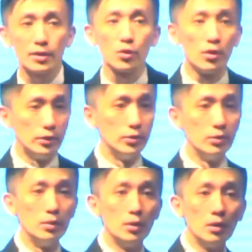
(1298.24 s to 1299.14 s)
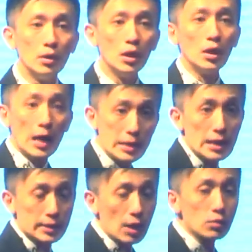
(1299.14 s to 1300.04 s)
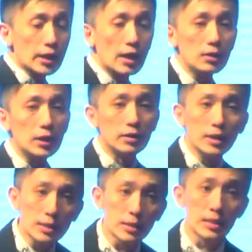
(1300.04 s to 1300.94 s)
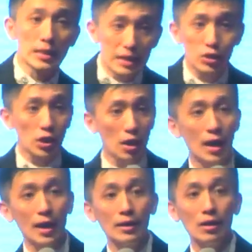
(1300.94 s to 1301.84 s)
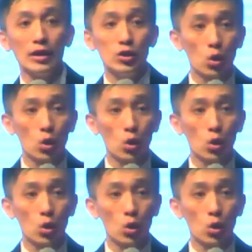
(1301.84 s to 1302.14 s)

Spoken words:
That's all, you know. And that is how scary. This is in Shanghai now, in